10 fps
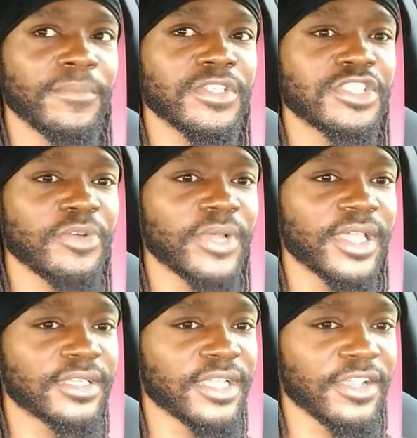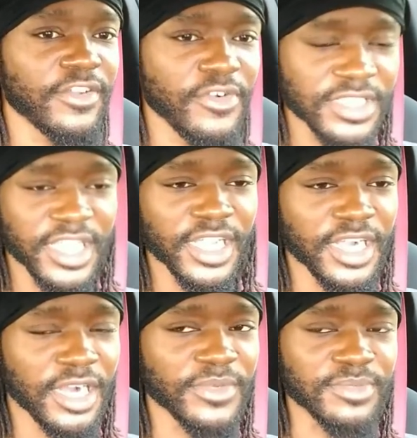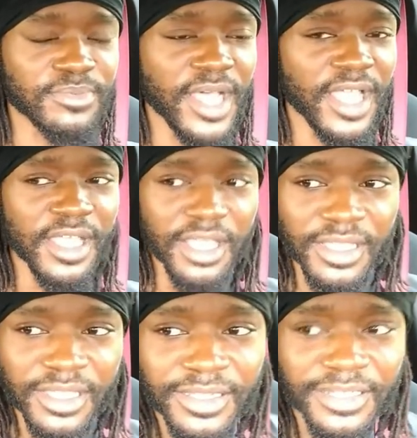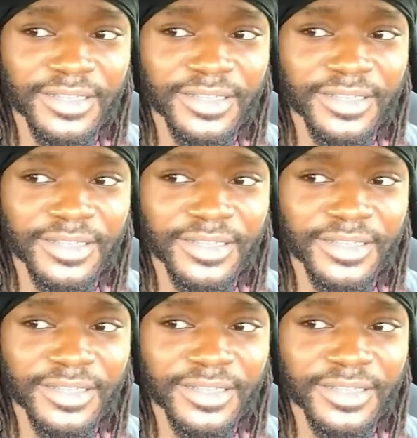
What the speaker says: So now, of course, that car was mine.